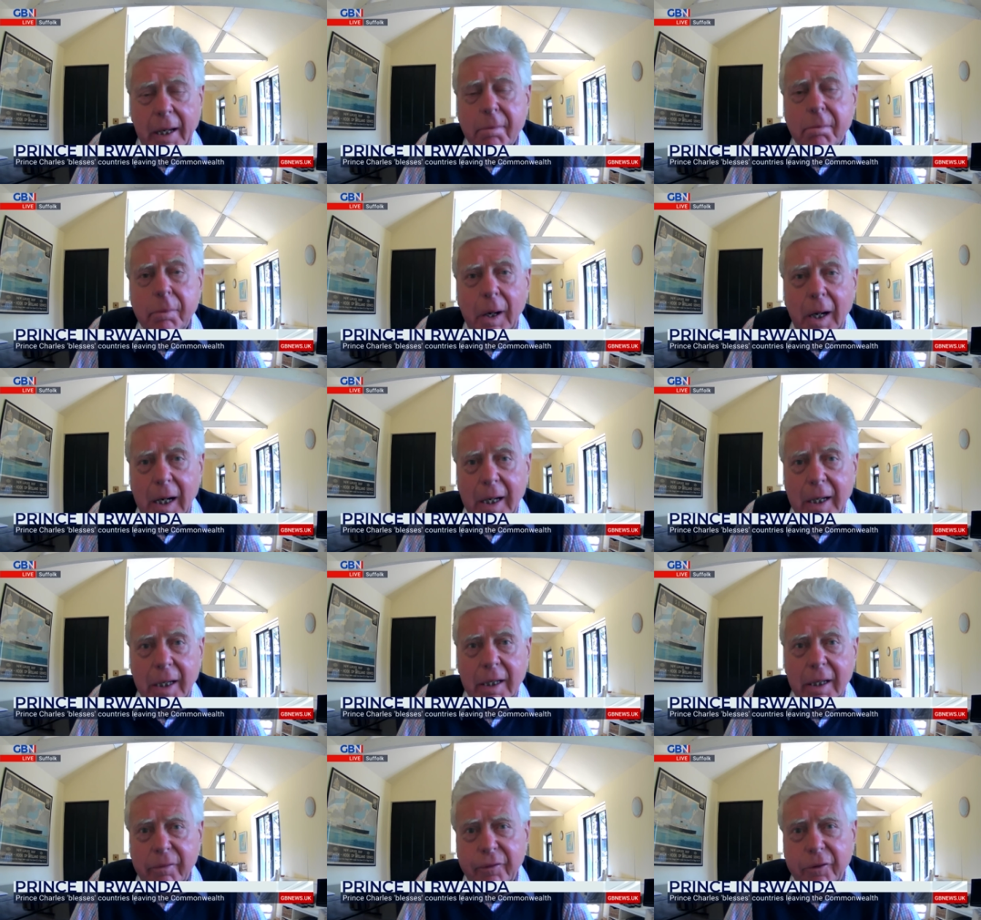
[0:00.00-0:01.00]

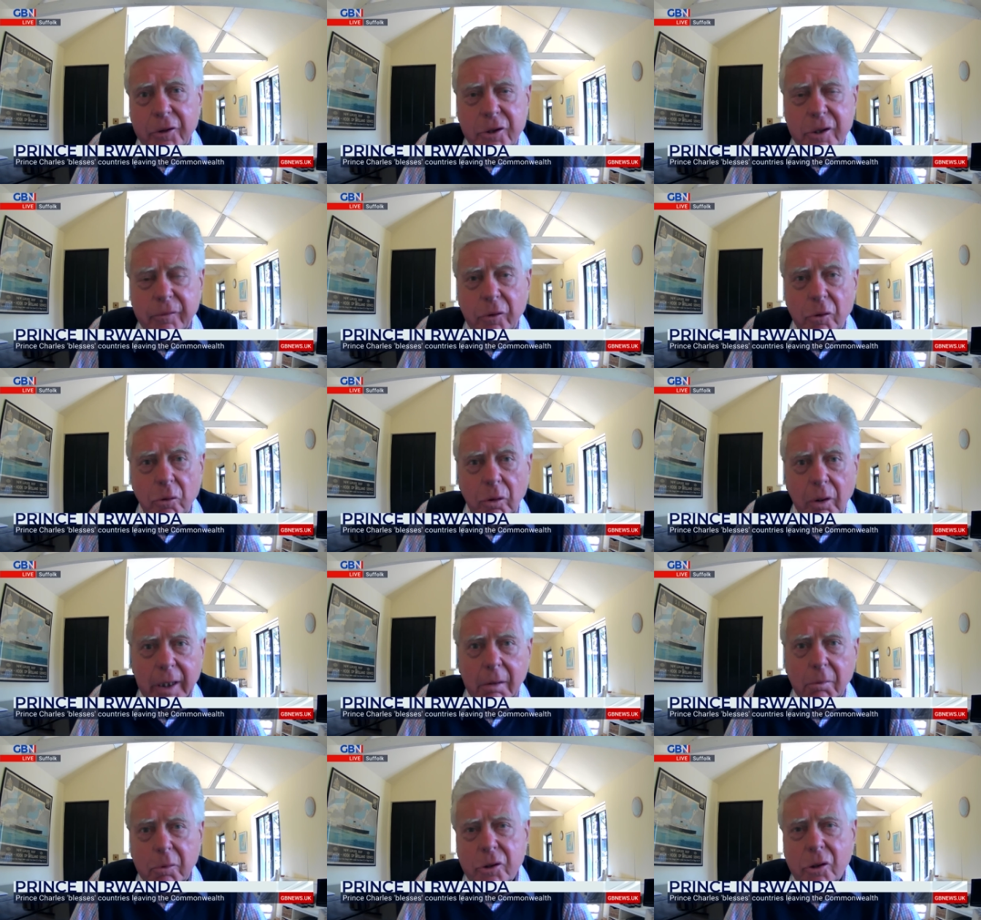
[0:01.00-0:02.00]
Empire. First of all,
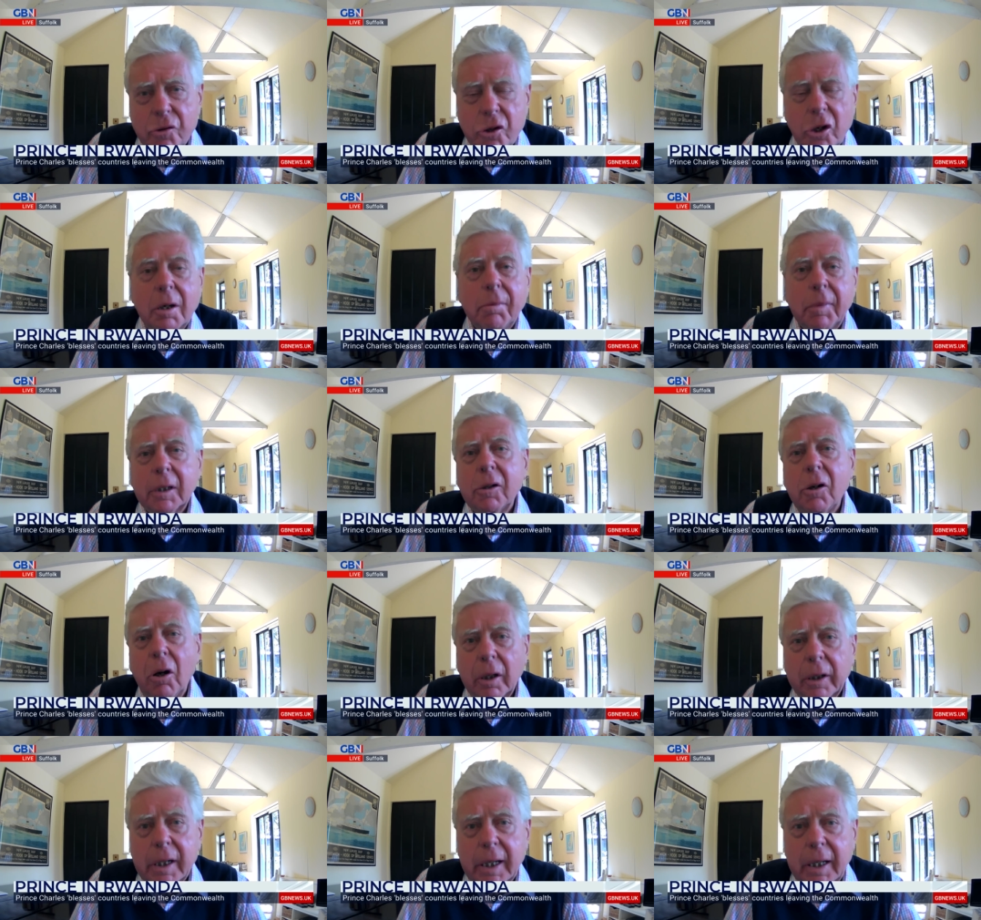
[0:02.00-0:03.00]
it was a German
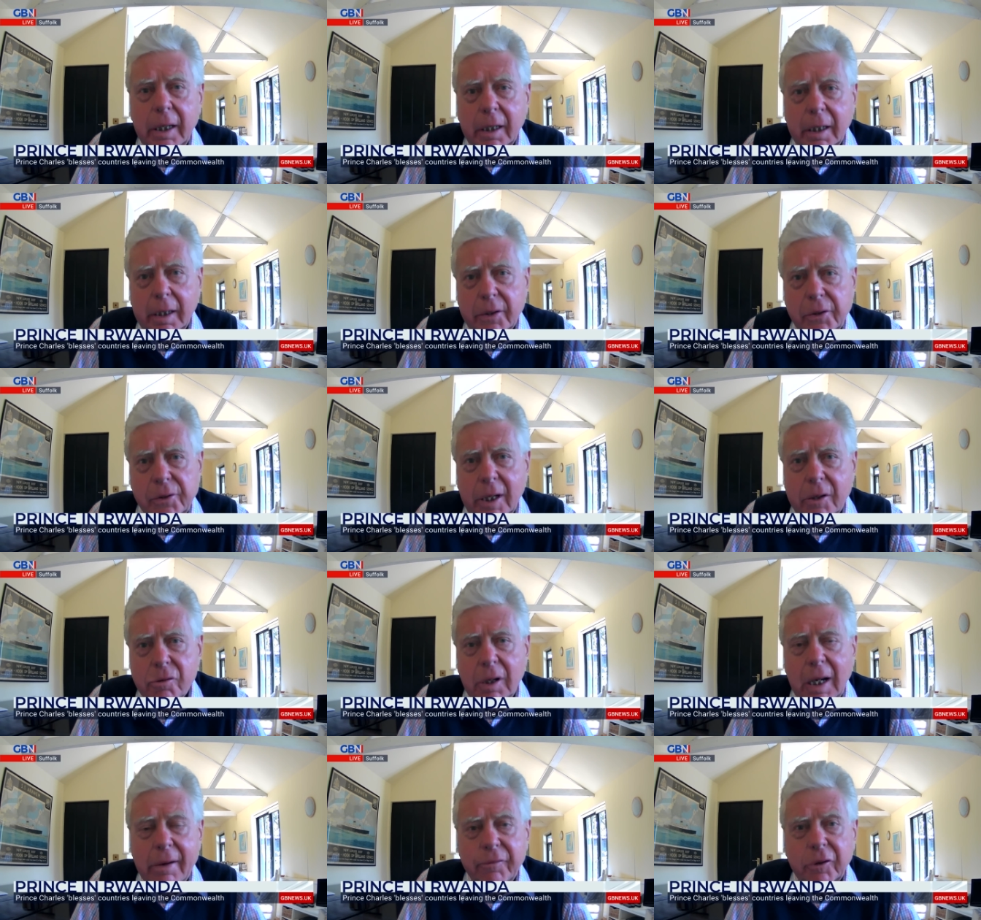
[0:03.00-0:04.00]
colony in
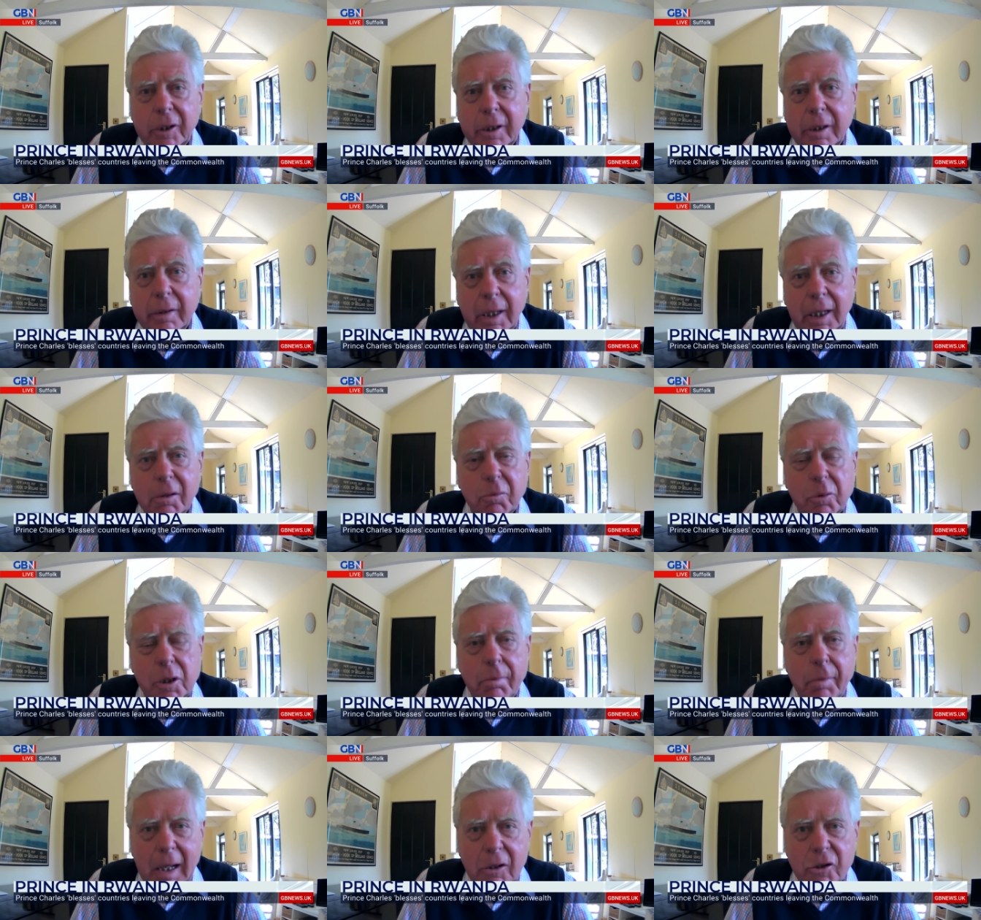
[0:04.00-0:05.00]
Central Africa. Then it was
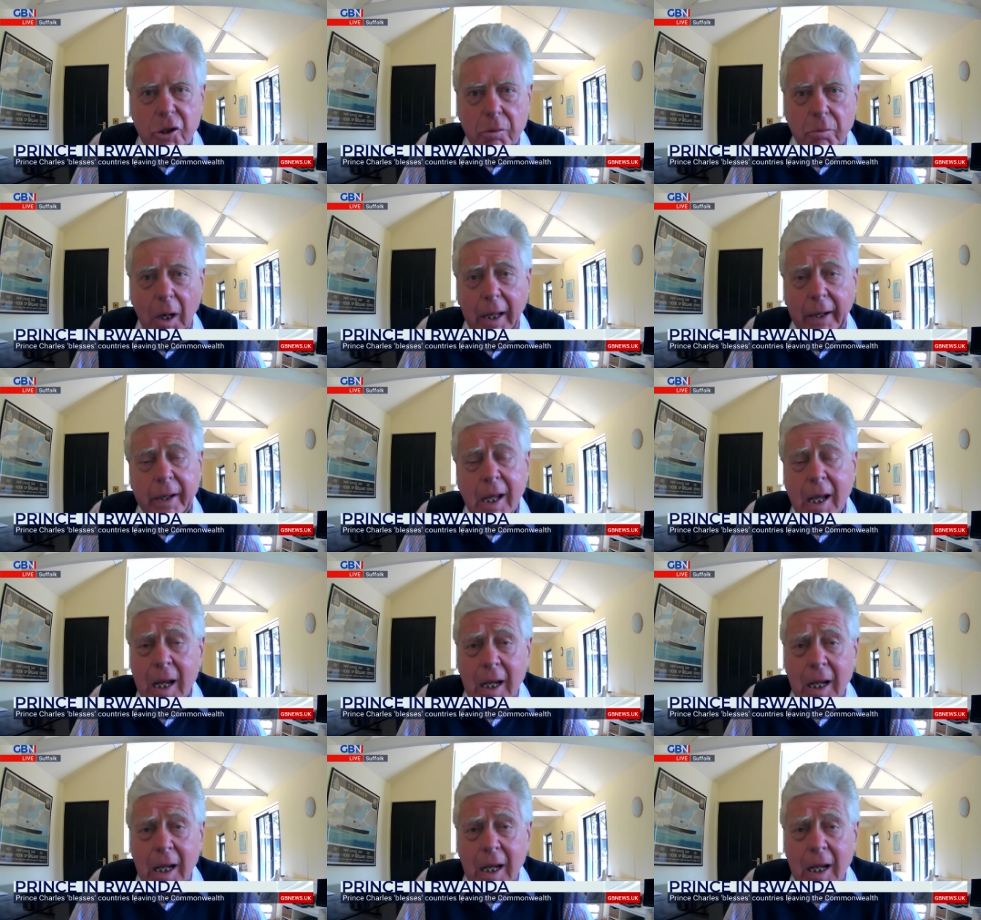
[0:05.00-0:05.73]
a Belgian one.